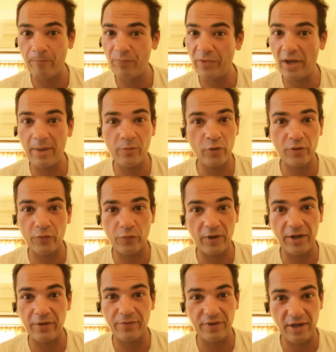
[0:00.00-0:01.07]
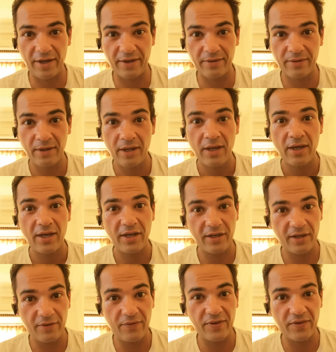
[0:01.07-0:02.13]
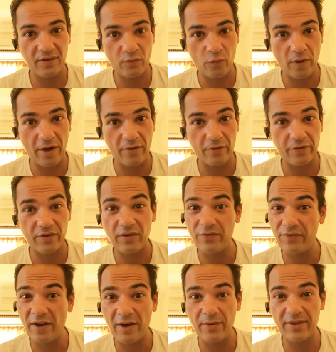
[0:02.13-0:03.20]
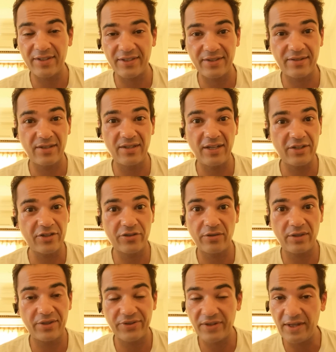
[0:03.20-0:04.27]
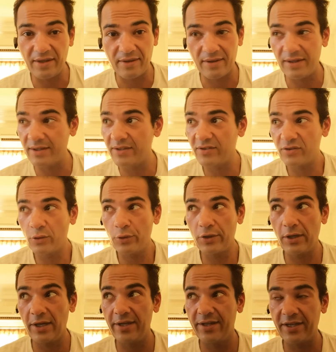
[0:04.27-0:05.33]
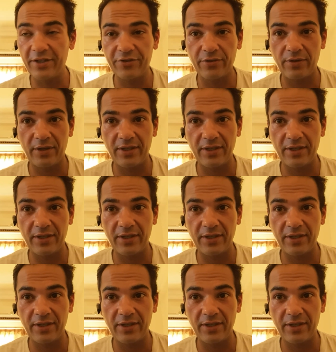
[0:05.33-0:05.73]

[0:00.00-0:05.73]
I'm not afraid of dying. And if it's the virus, a virus is a natural thing. It is totally natural.